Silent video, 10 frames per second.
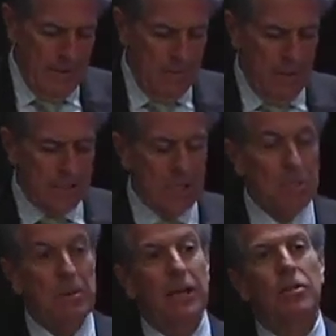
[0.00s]
Might
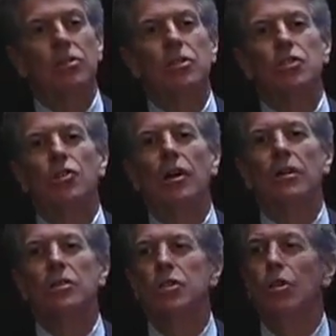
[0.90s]
suspect that this
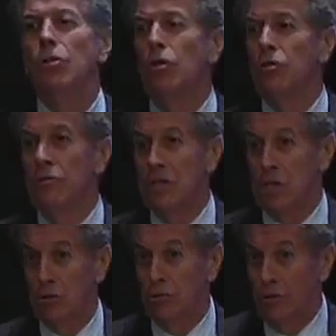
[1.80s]
child is no longer in
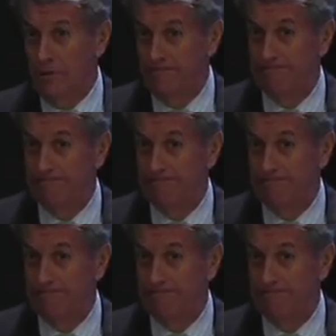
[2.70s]
school.